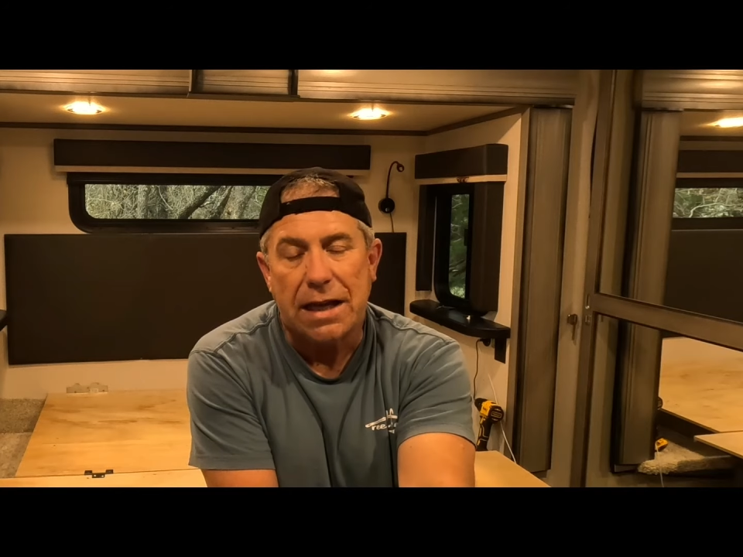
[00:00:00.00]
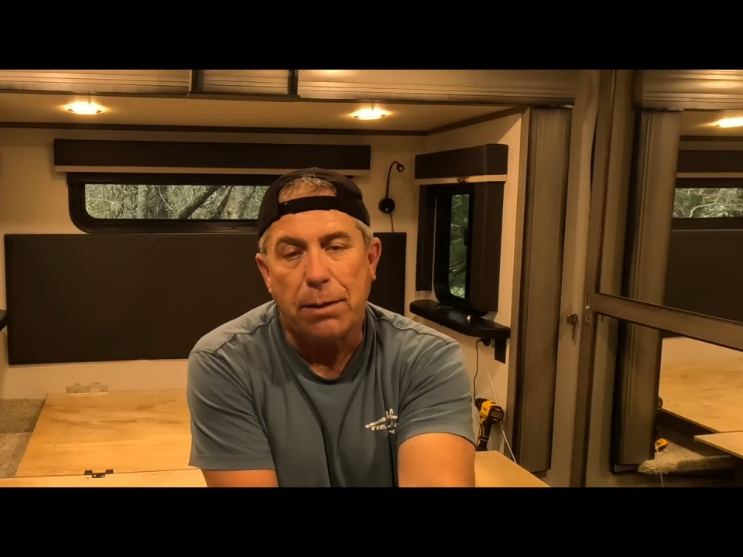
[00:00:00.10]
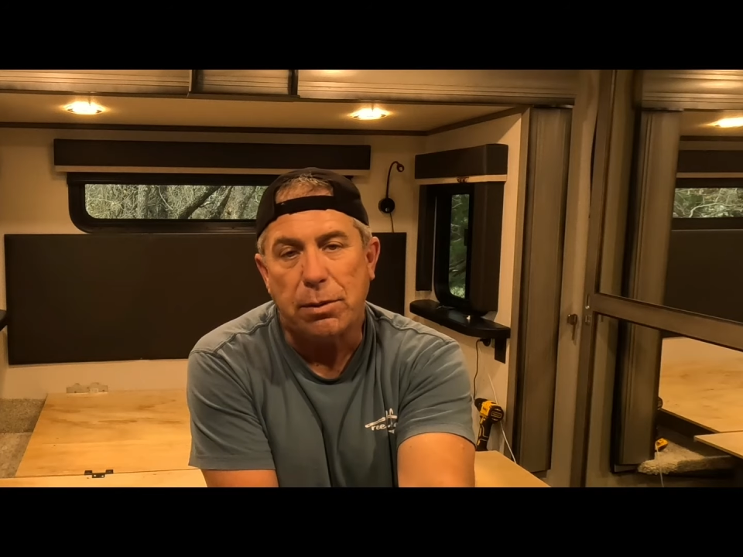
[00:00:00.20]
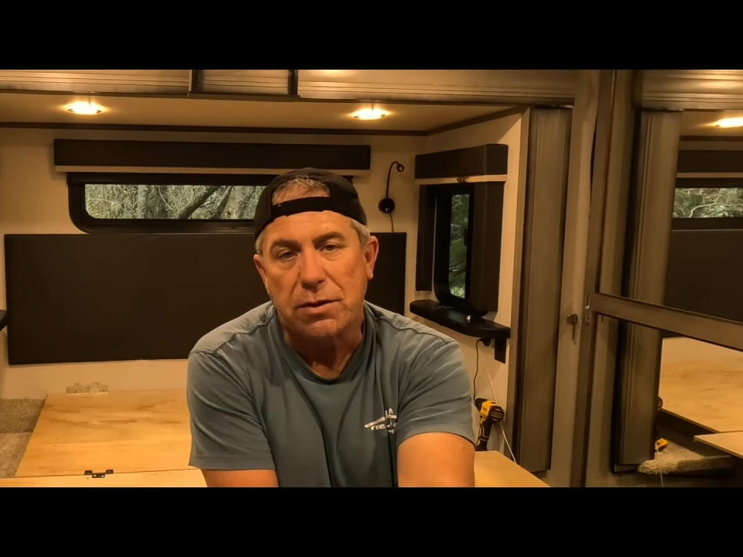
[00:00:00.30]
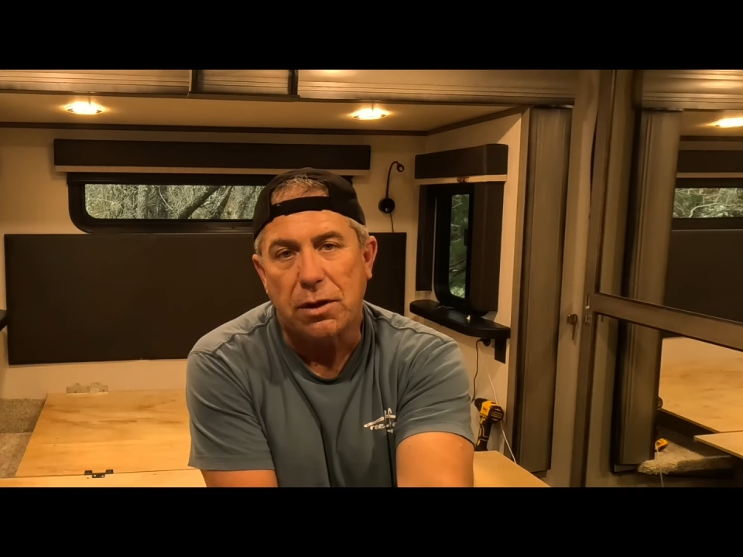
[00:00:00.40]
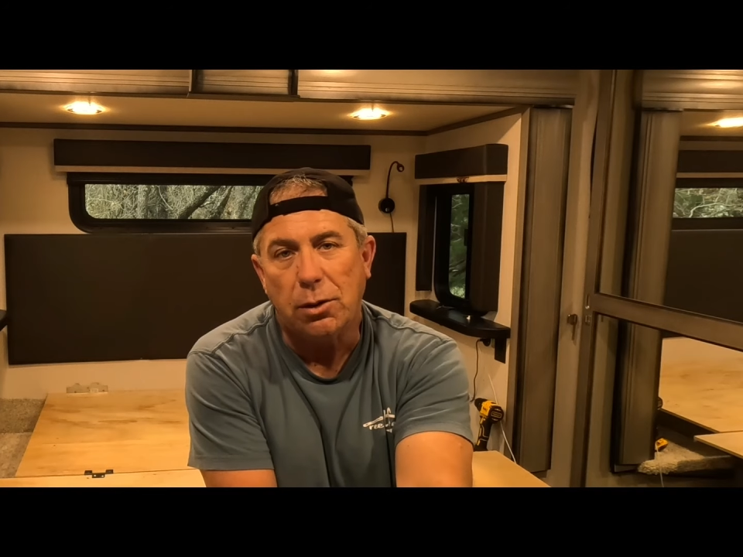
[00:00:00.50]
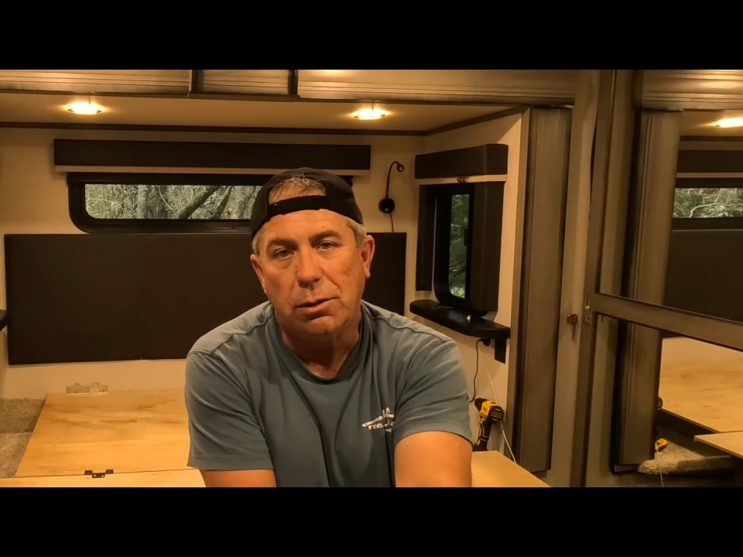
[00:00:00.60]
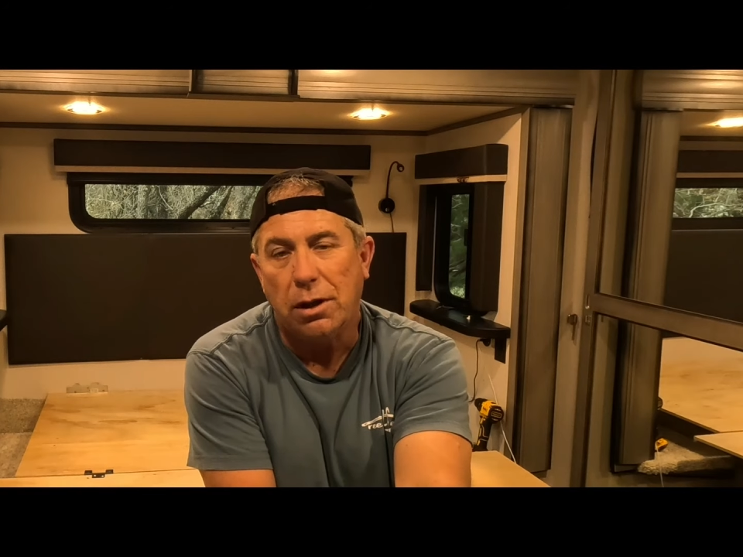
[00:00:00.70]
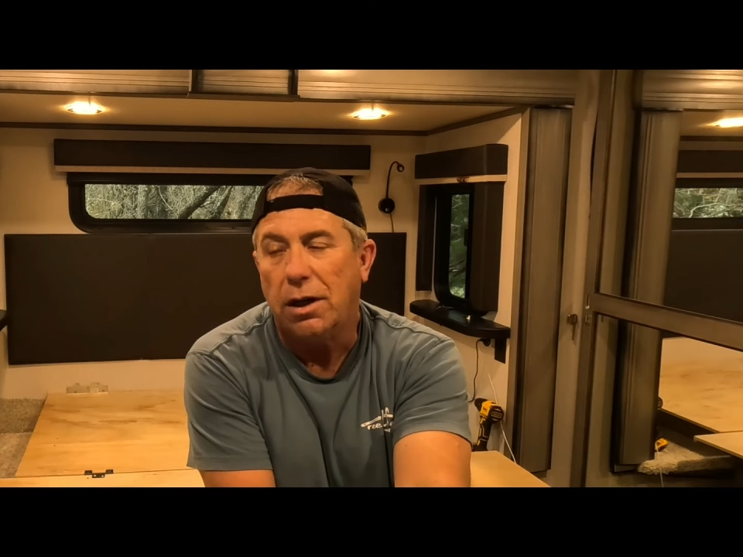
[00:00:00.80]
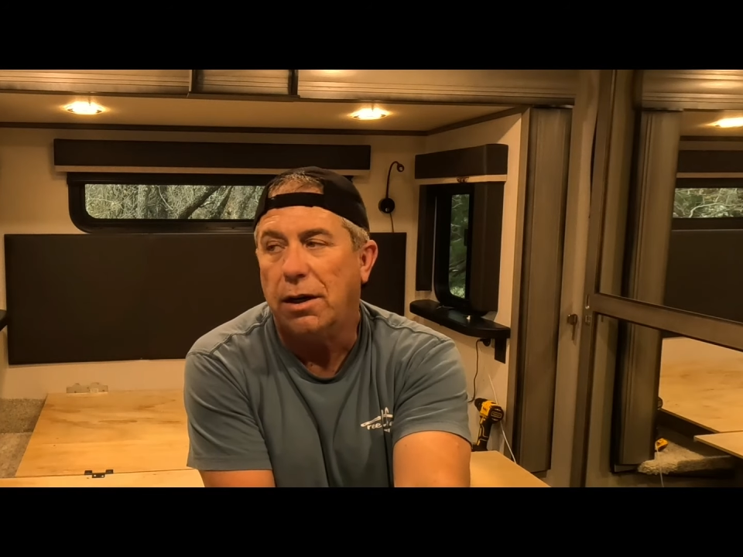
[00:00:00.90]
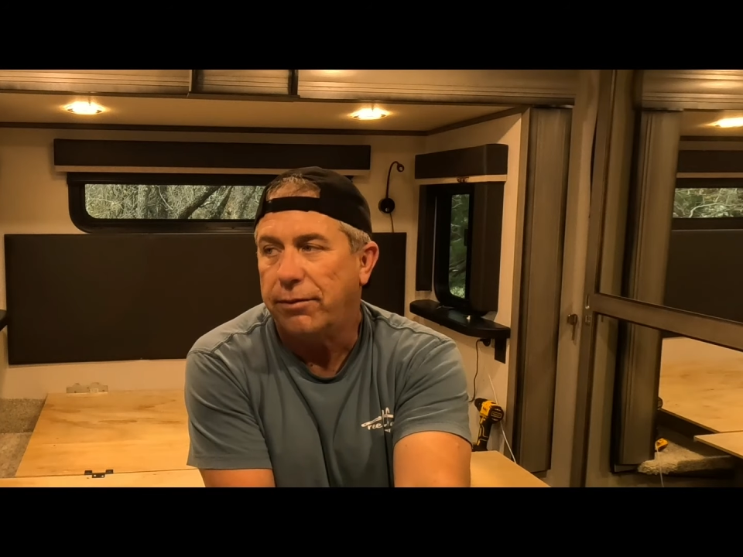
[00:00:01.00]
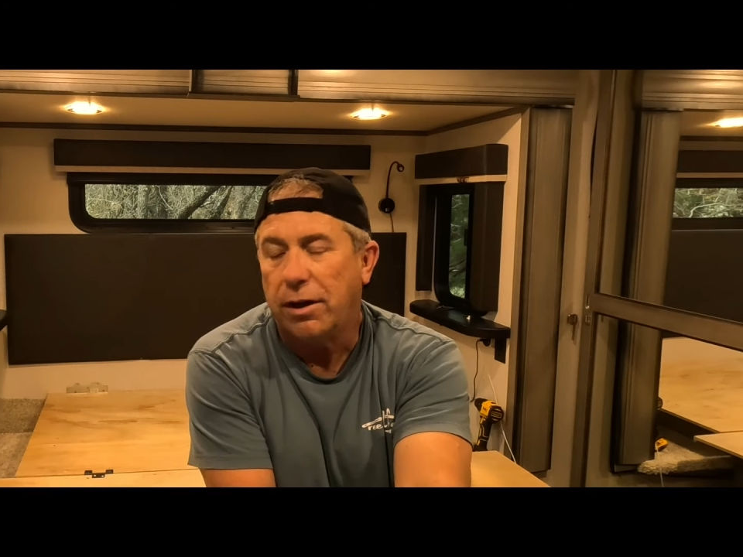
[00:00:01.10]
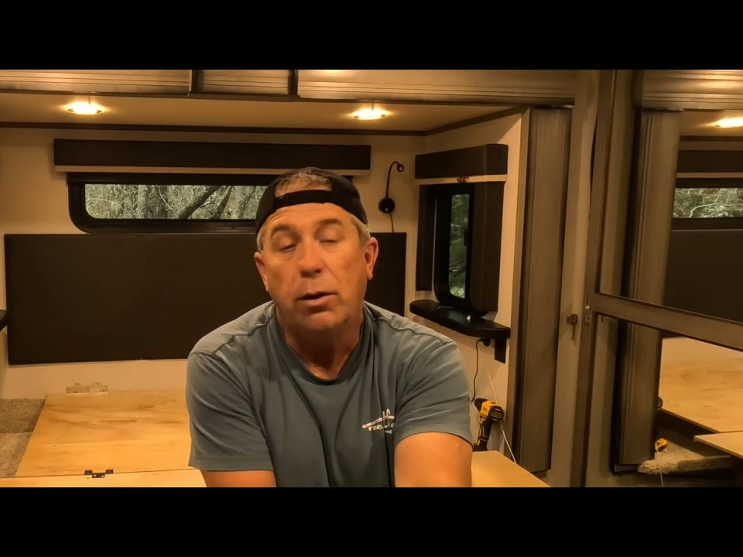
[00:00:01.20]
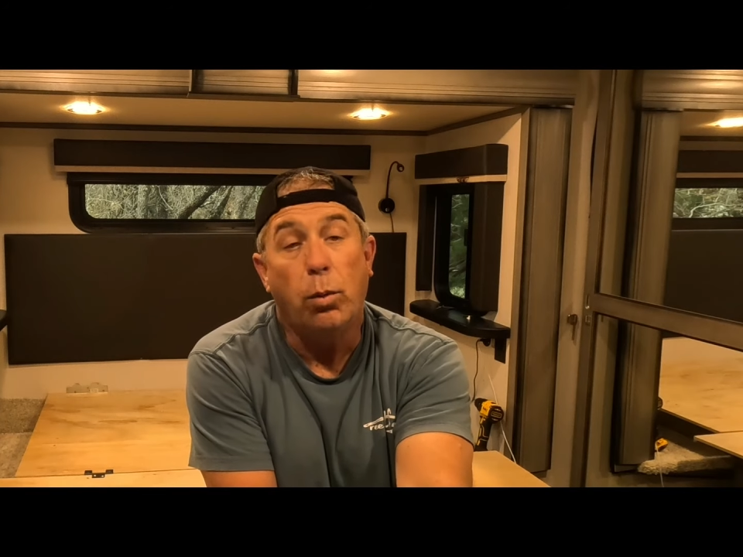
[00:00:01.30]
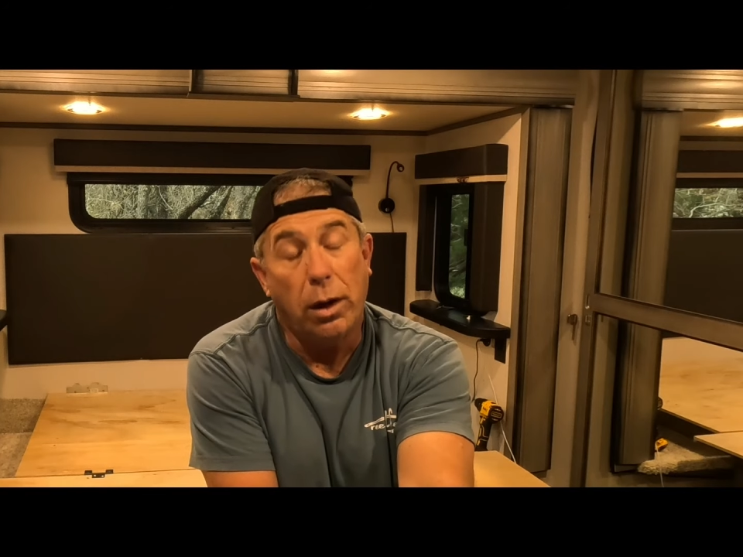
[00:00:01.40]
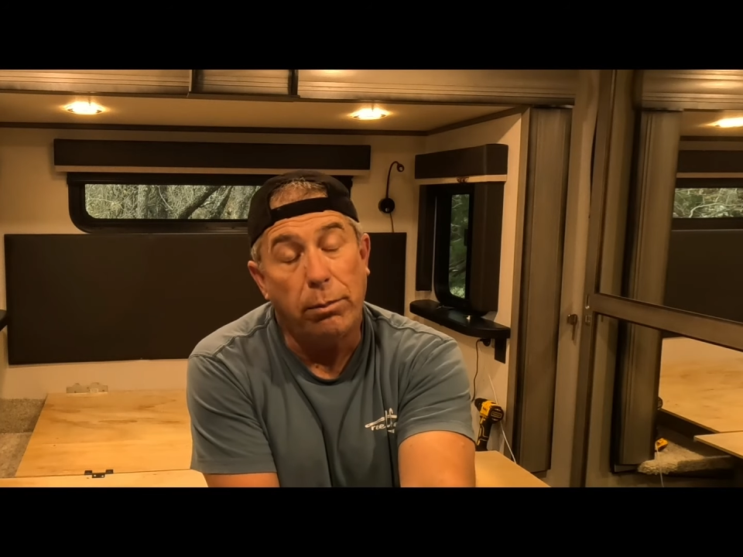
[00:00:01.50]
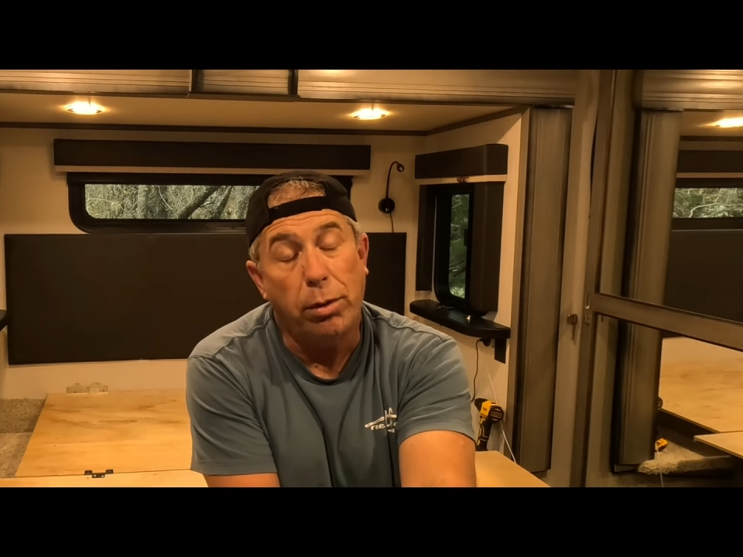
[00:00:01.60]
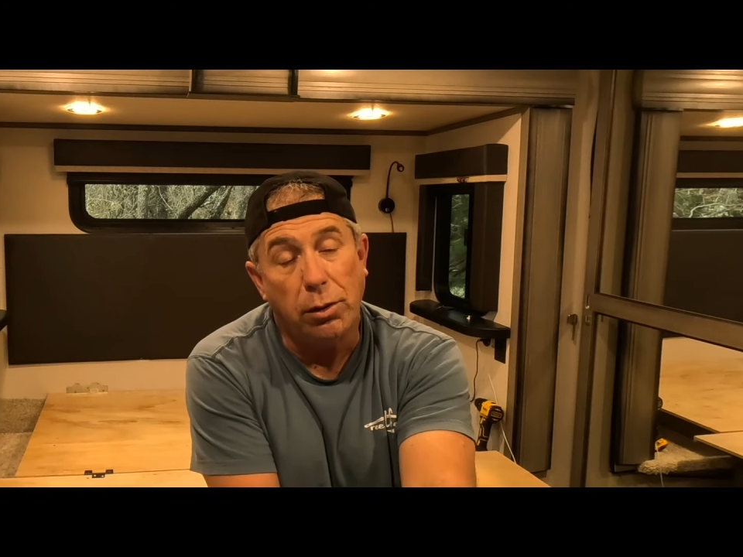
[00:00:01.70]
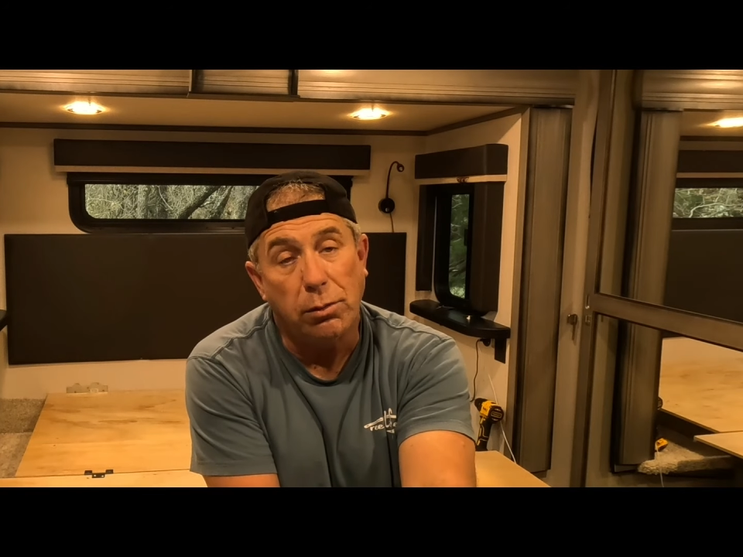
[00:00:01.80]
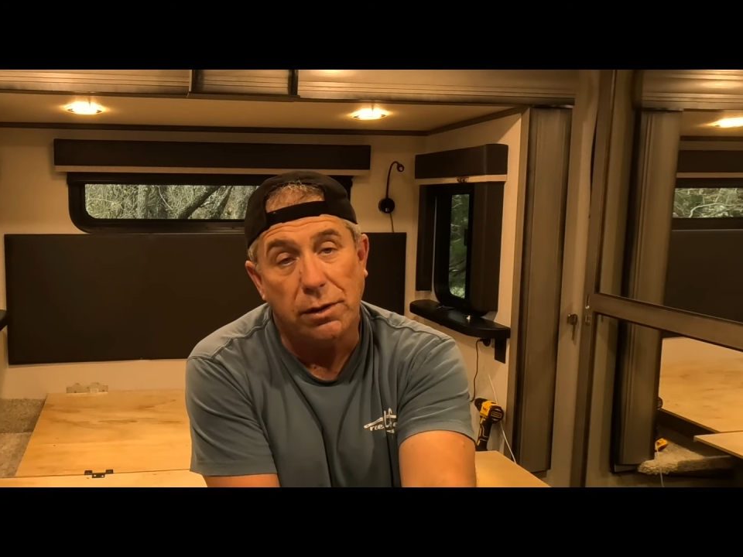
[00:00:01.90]
episode of What
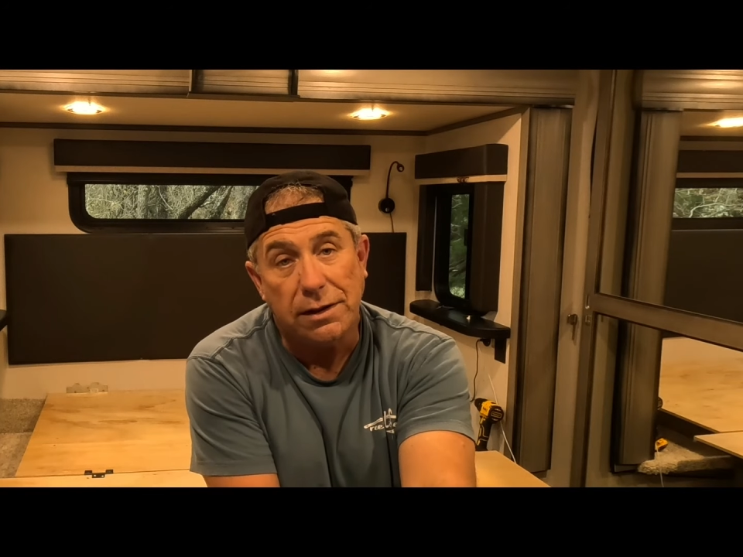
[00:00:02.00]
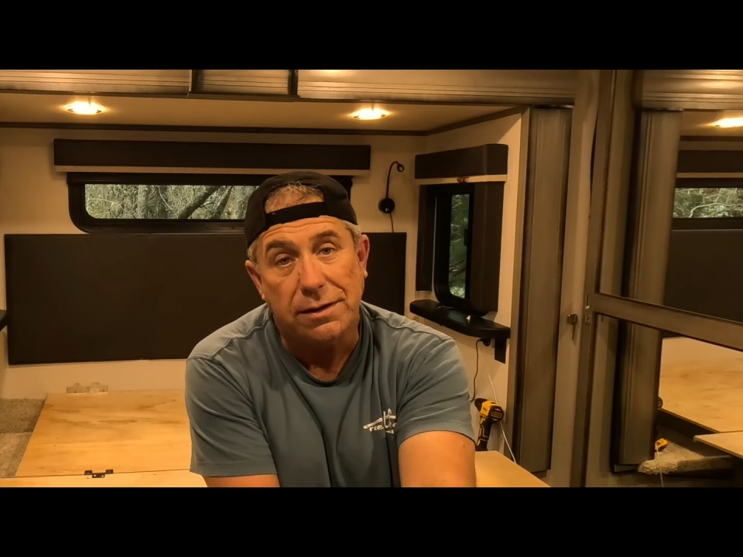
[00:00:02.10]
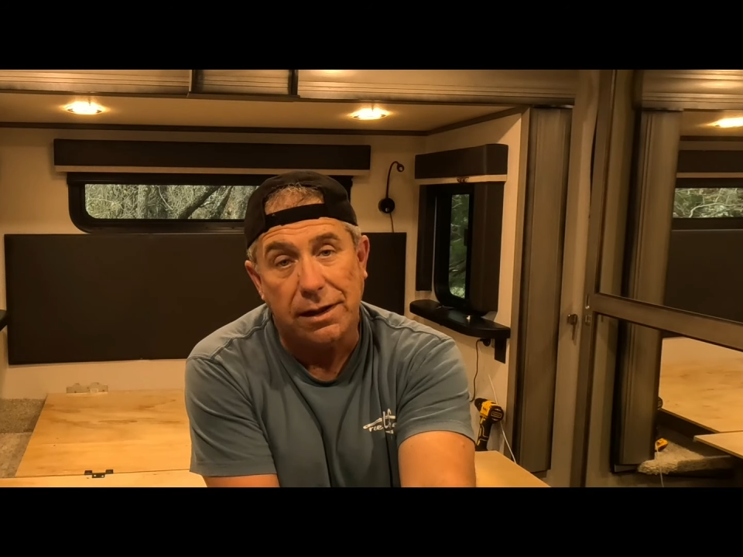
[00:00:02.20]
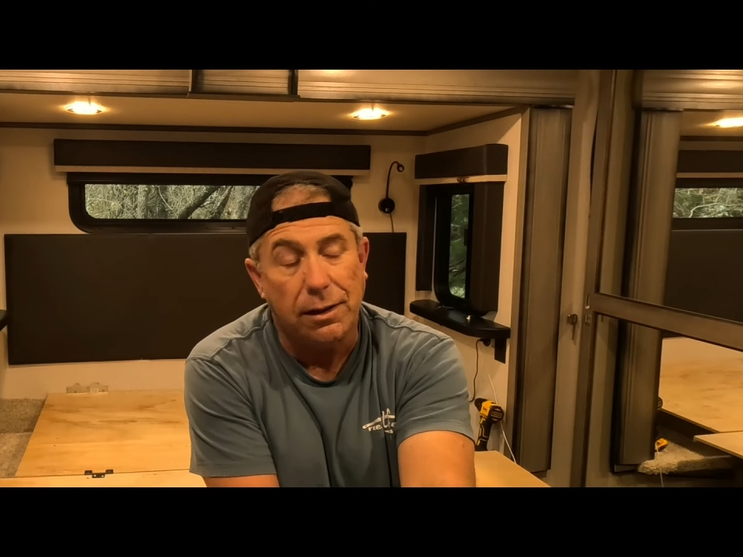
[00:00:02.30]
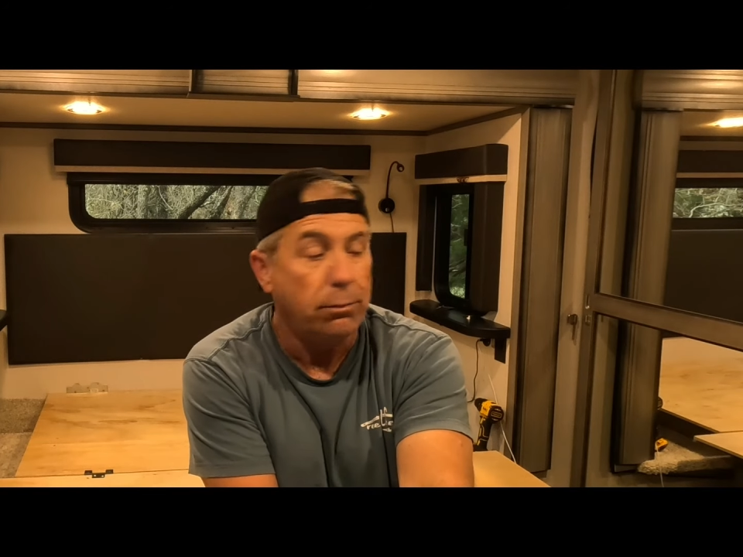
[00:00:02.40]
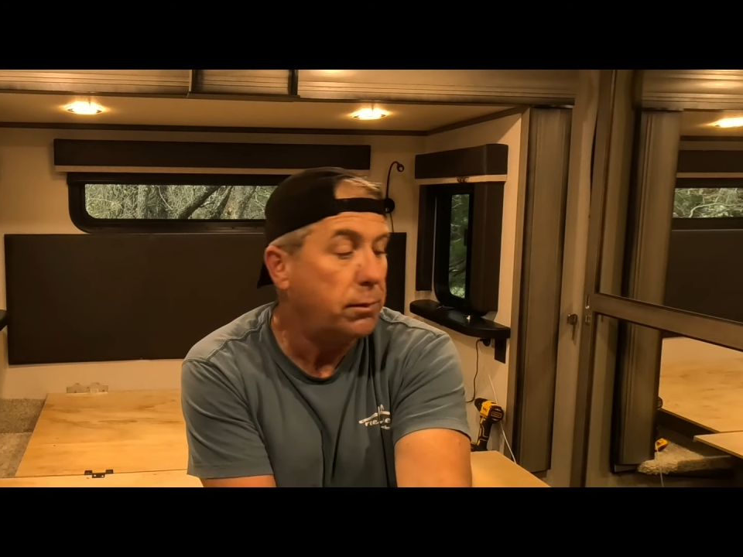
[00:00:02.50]
Broke This Time.